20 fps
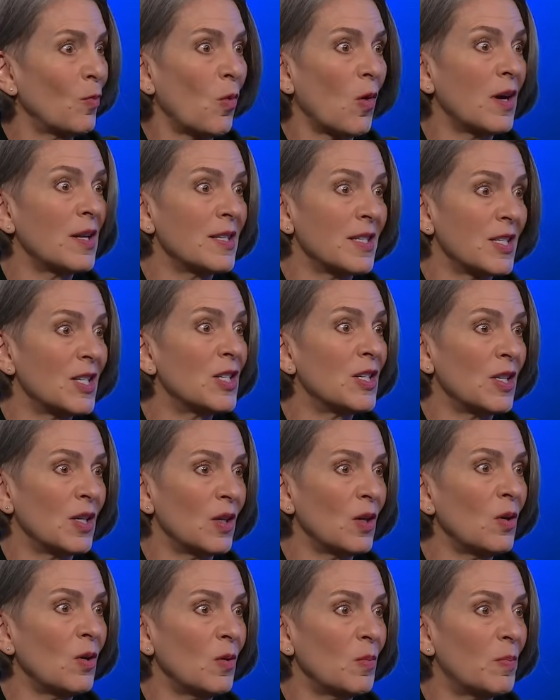wants to
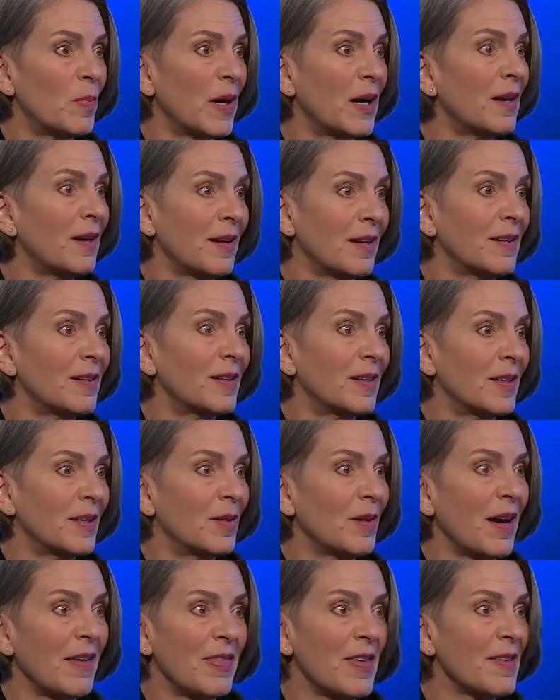do, but
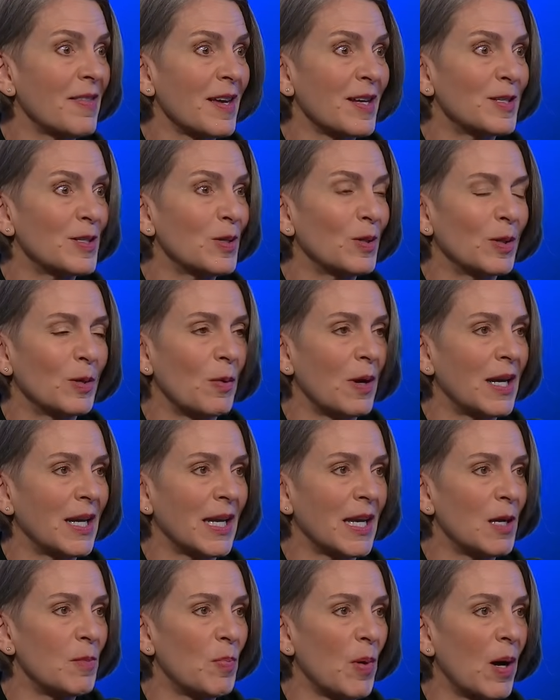I think that's the only way to
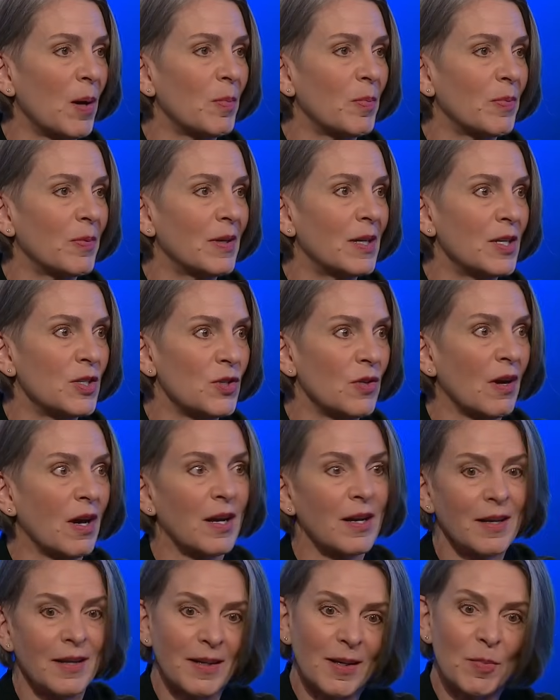keep up is you
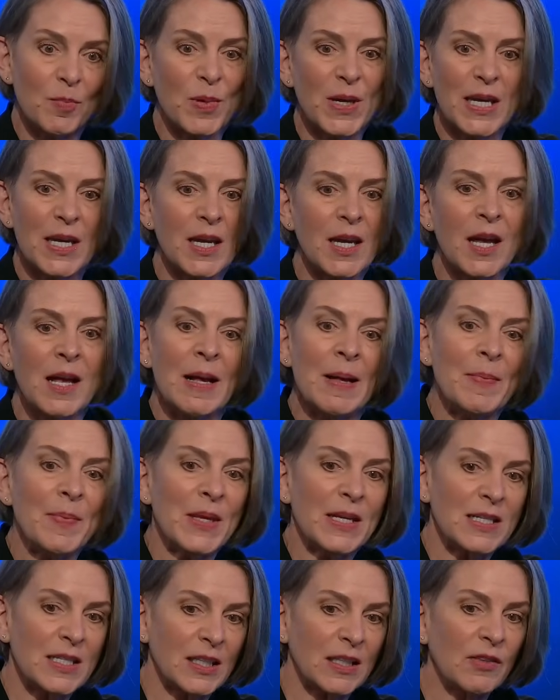got to be
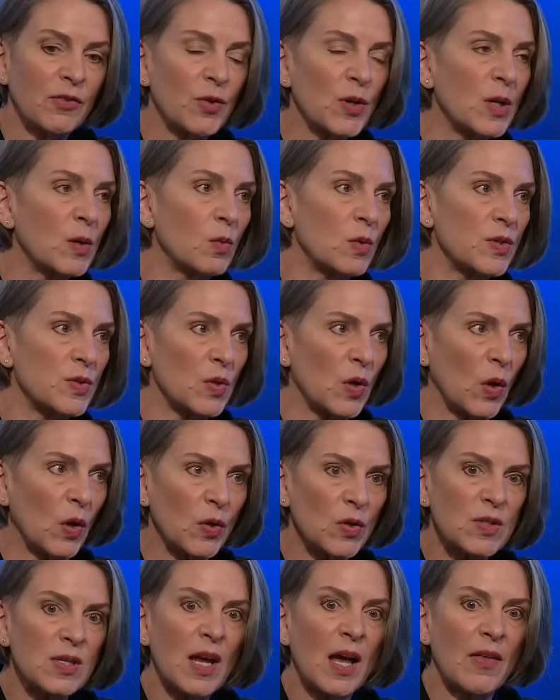delivering
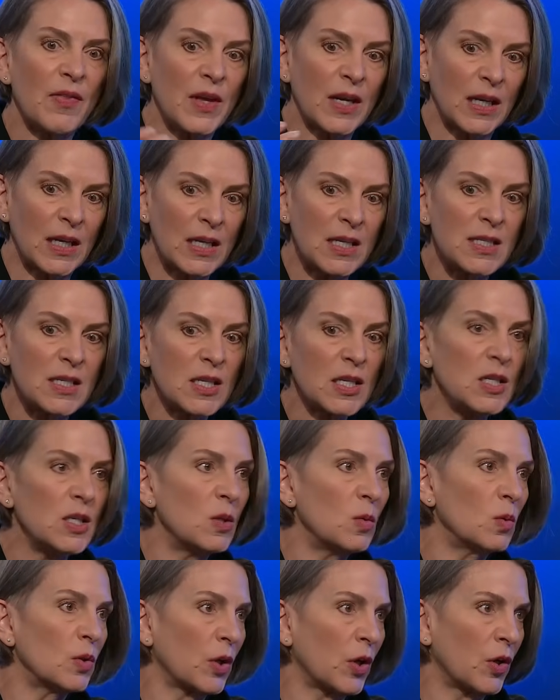results and then
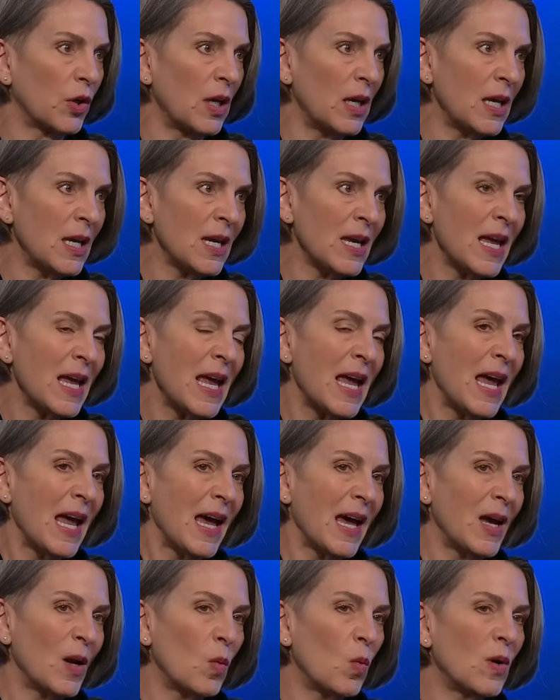continue learning.
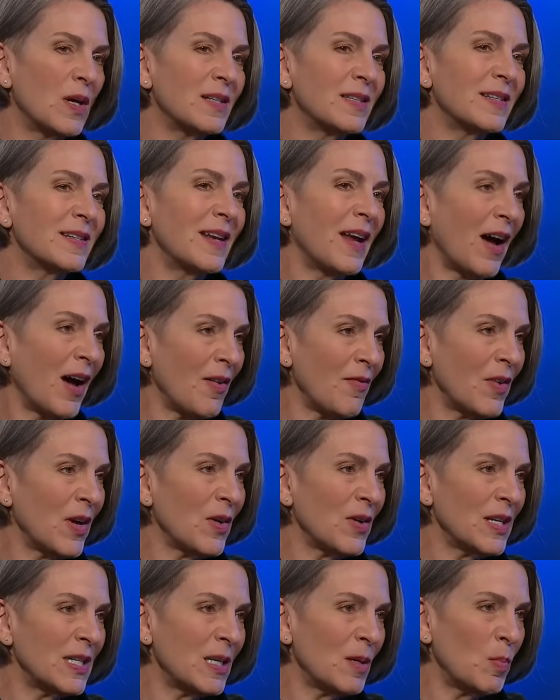And what's not
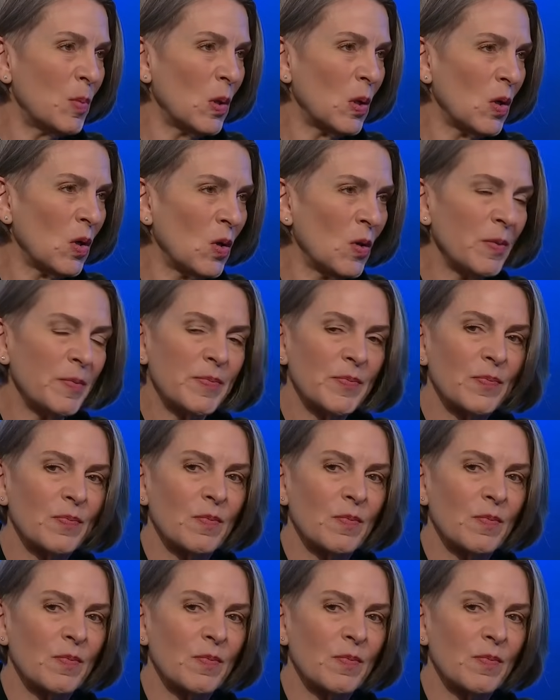very typical